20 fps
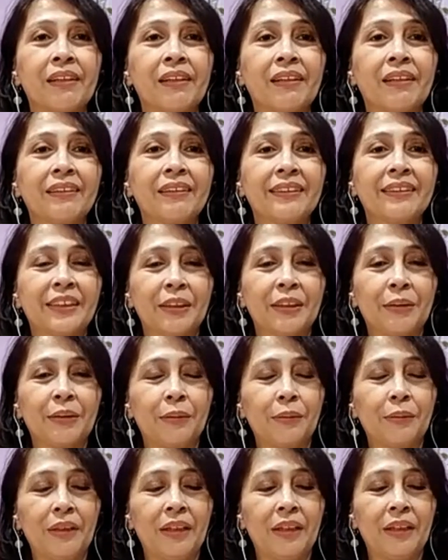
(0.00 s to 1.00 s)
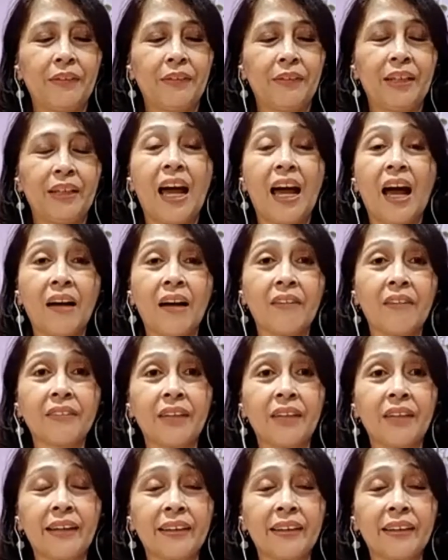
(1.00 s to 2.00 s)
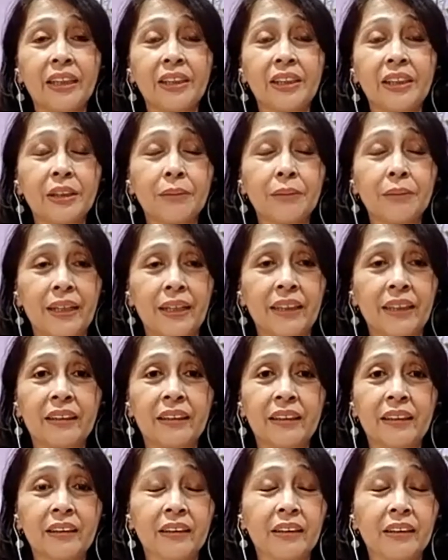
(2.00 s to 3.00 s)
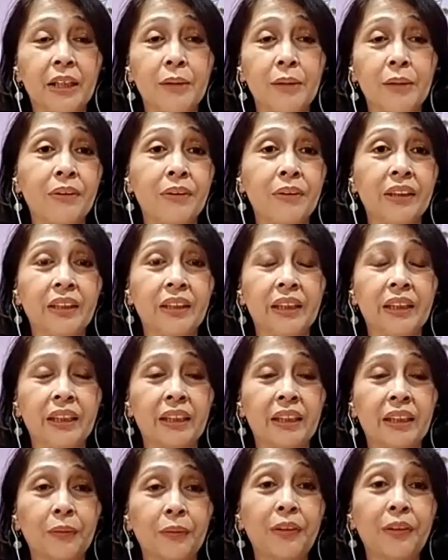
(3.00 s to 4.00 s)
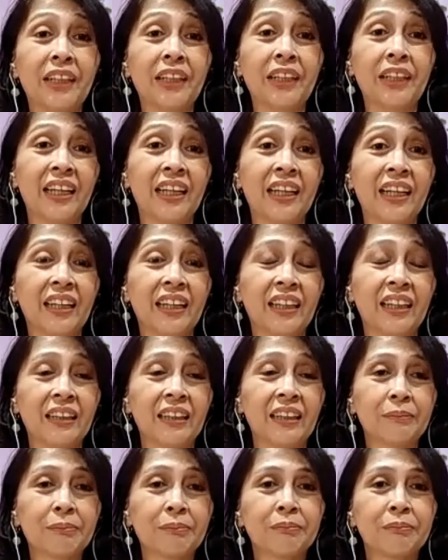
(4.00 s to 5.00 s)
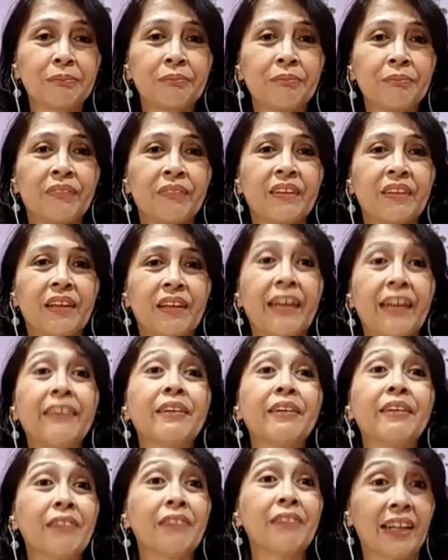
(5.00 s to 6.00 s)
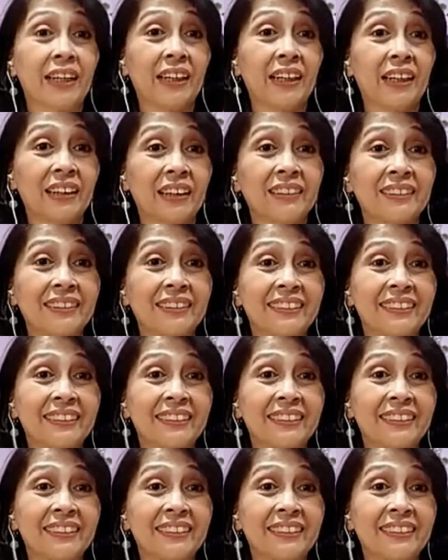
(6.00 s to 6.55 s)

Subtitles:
So we have the Archangel Michael, Gabriel, Uriel, and Raphael.